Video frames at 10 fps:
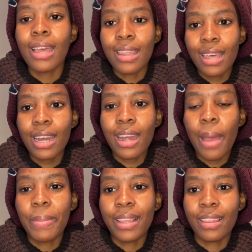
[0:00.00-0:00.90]
Then it
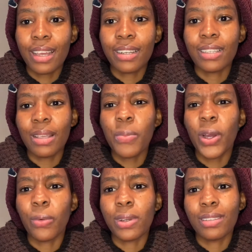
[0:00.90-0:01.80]
happened that someone
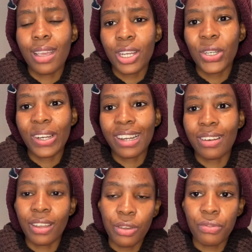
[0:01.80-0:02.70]
was actually
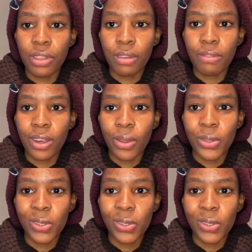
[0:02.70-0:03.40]
looking for the video.